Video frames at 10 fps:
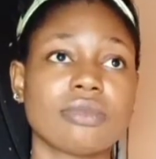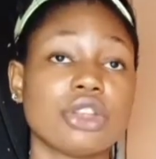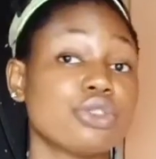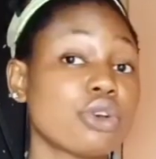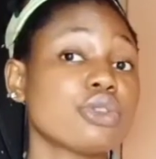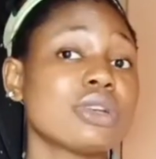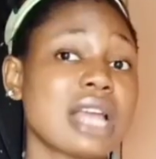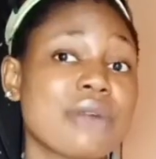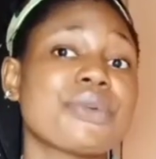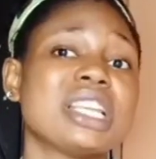Not all
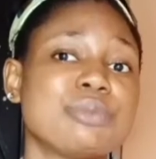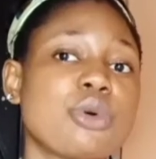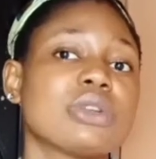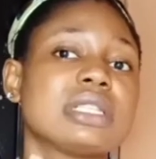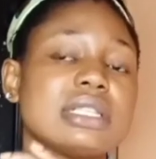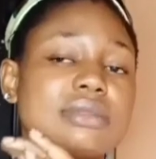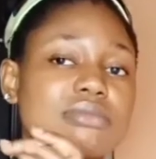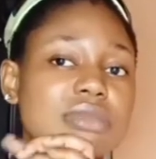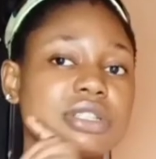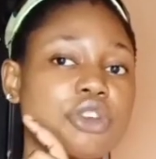that red, but
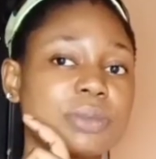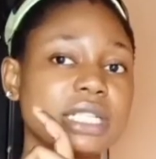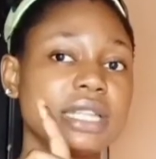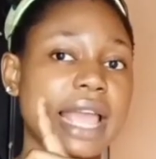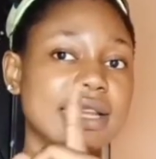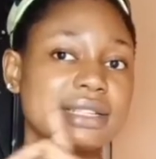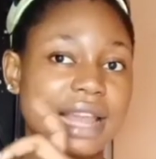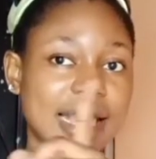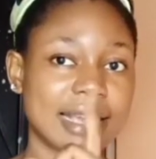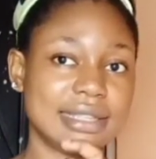something
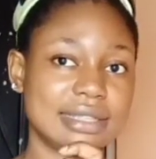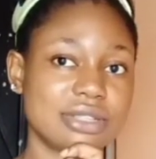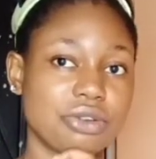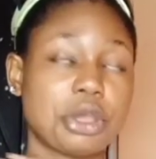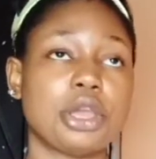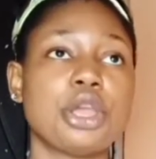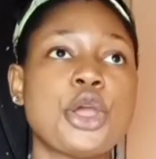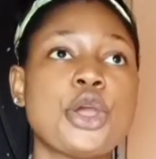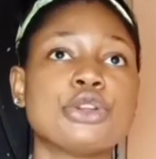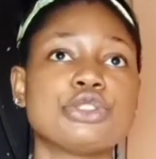like it. Okay.
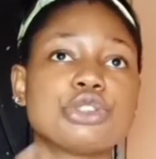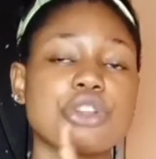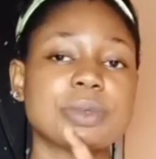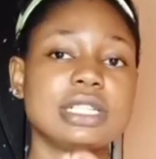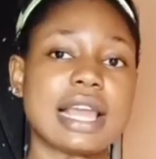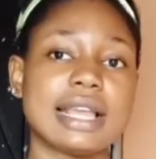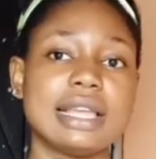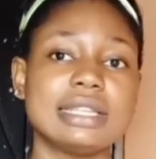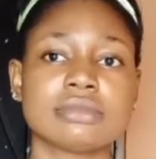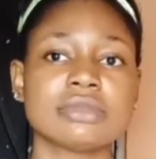So something like
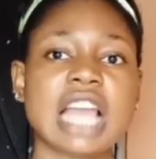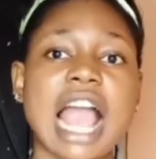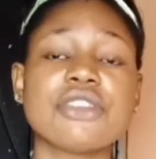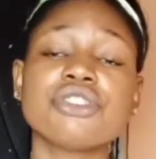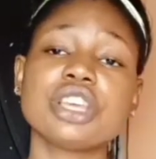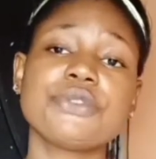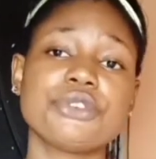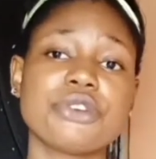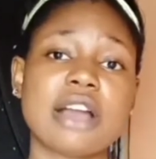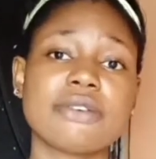it. I don't know if
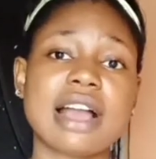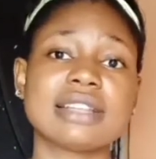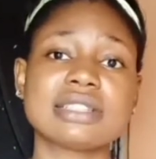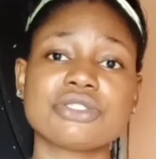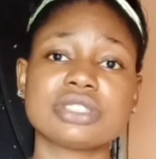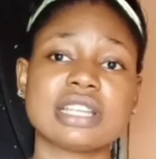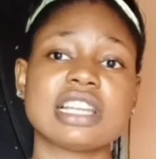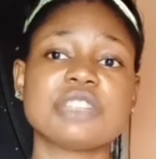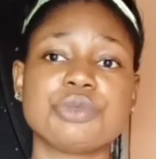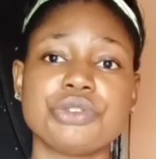you have had such an
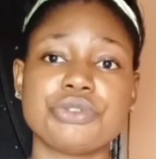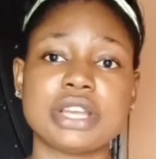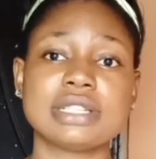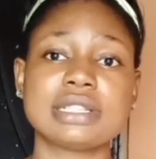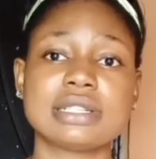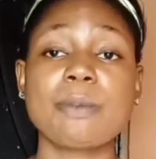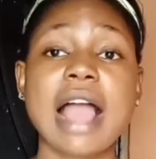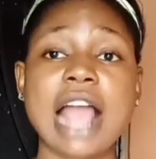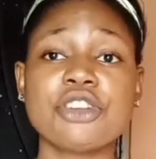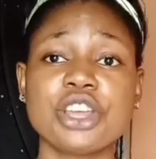experience.
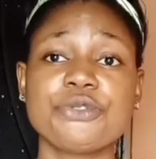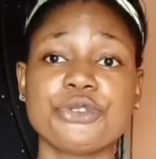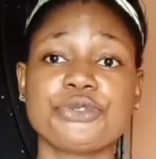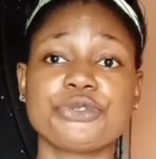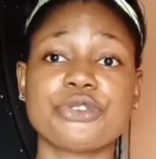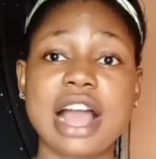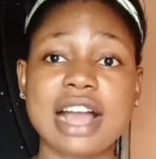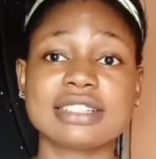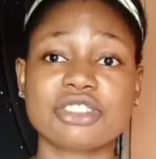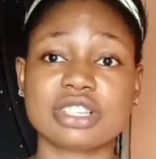I don't know if you've
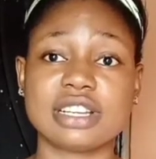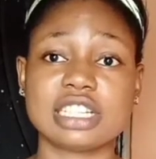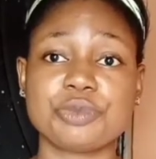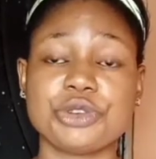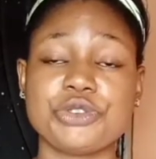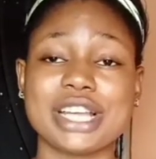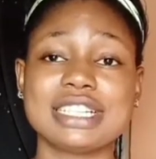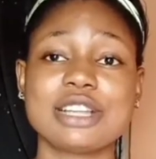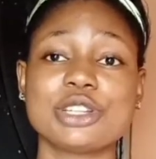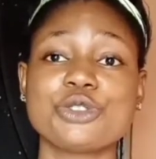had such an
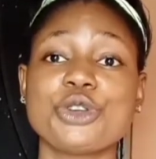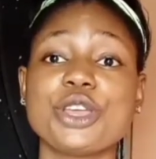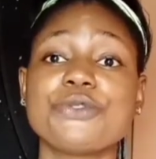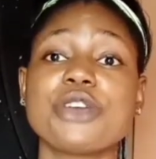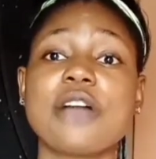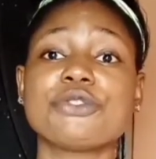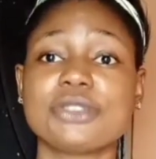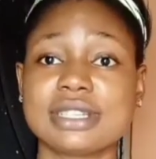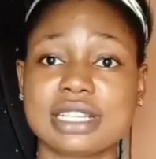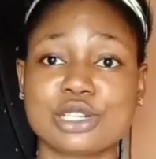experience. So if you have
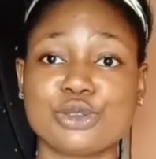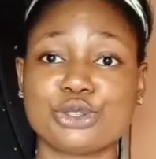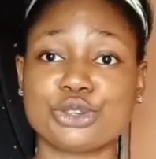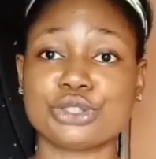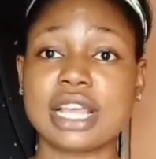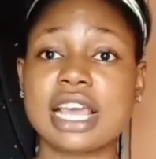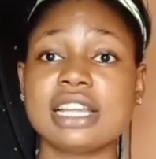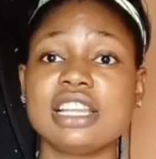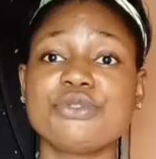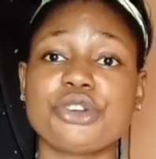used this lotion,
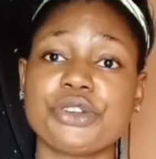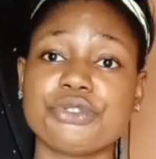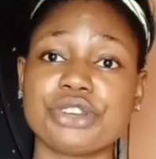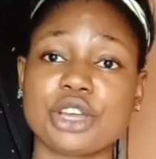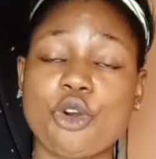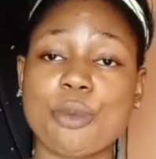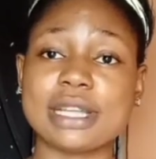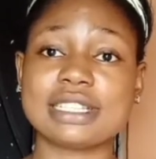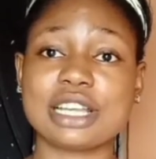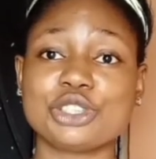leave your review in the
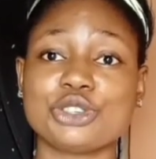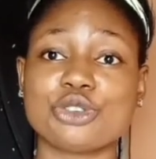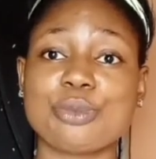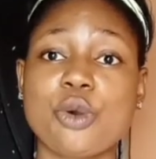comment section.